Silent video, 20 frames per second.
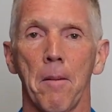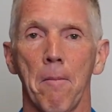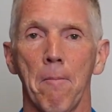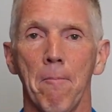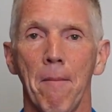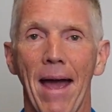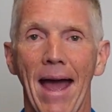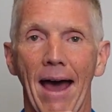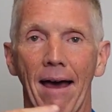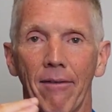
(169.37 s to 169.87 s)

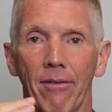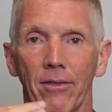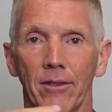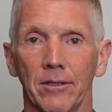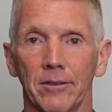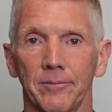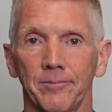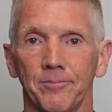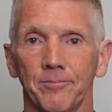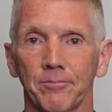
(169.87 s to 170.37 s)

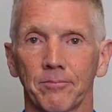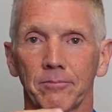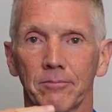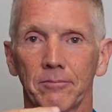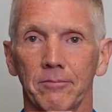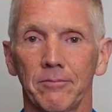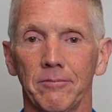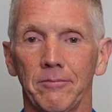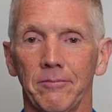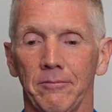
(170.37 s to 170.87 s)
Math.
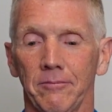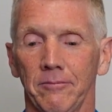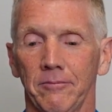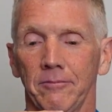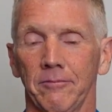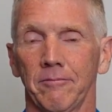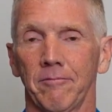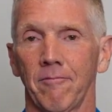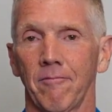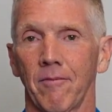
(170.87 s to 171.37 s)

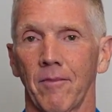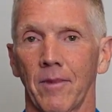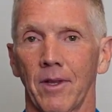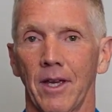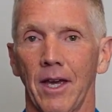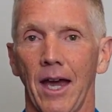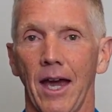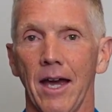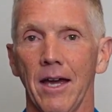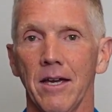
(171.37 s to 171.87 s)

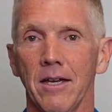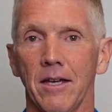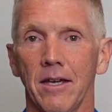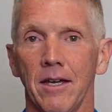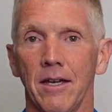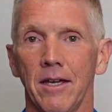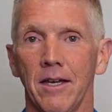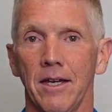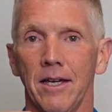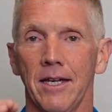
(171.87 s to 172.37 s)
Okay?
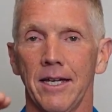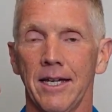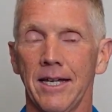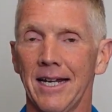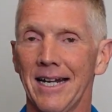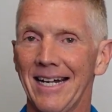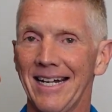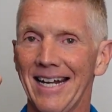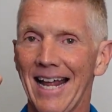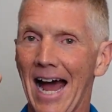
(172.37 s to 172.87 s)

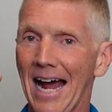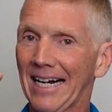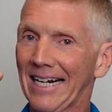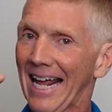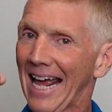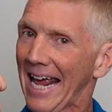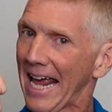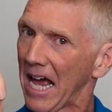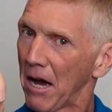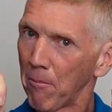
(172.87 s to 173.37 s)
Not
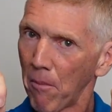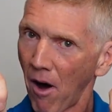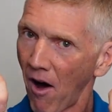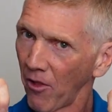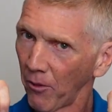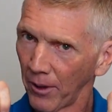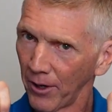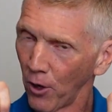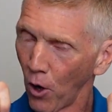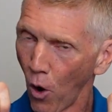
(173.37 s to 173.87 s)
an M all
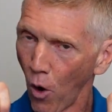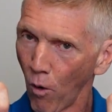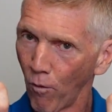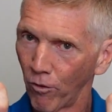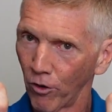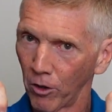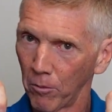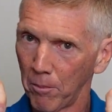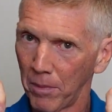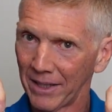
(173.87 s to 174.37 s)
the way
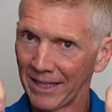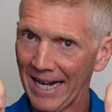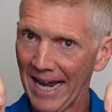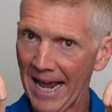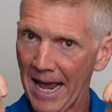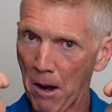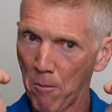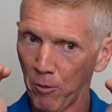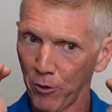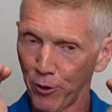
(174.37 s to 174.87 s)
over, but an
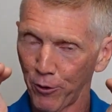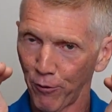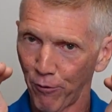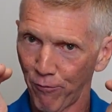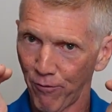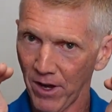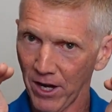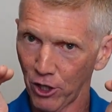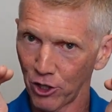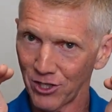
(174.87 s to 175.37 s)
M with your
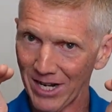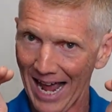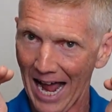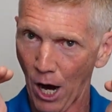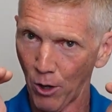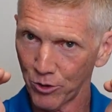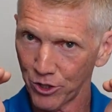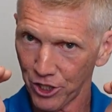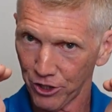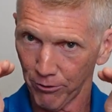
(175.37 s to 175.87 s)
fingers
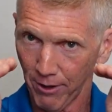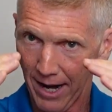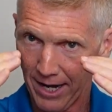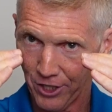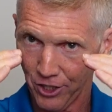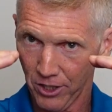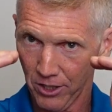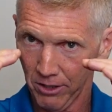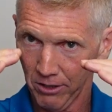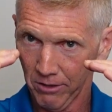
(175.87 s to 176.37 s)

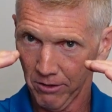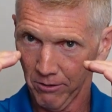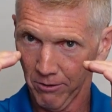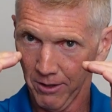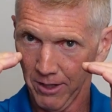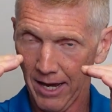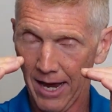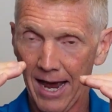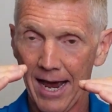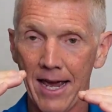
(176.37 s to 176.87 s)
outstretched.
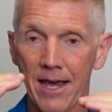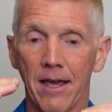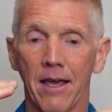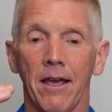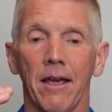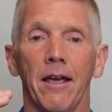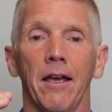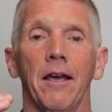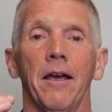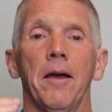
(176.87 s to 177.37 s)
Okay?
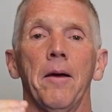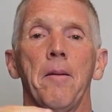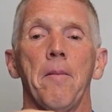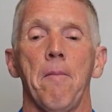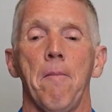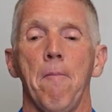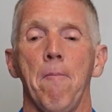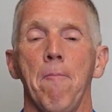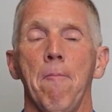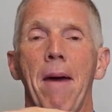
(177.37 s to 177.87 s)

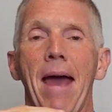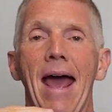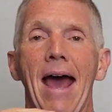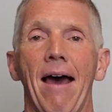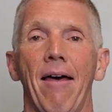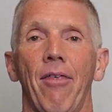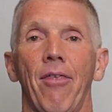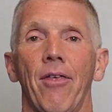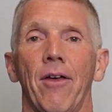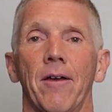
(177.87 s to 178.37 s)

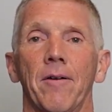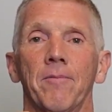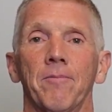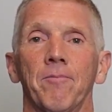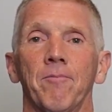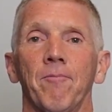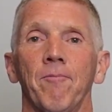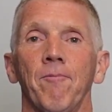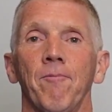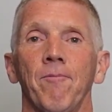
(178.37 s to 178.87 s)
math.
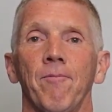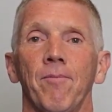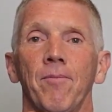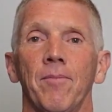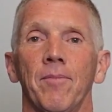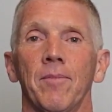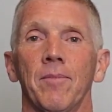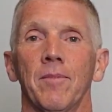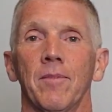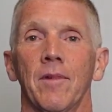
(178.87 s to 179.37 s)

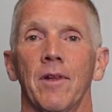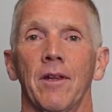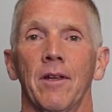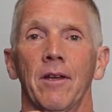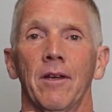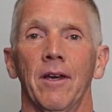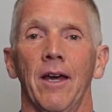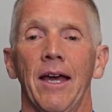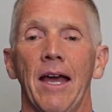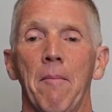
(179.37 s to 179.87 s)

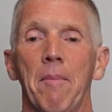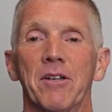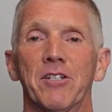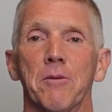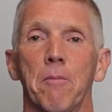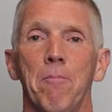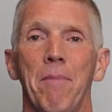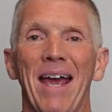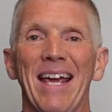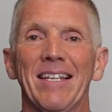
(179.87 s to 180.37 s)
Okay, how about
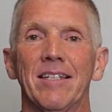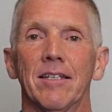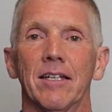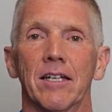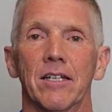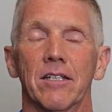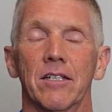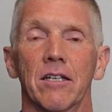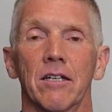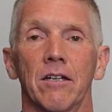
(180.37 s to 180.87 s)
some
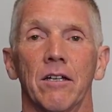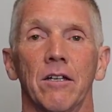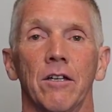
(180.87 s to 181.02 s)
basics?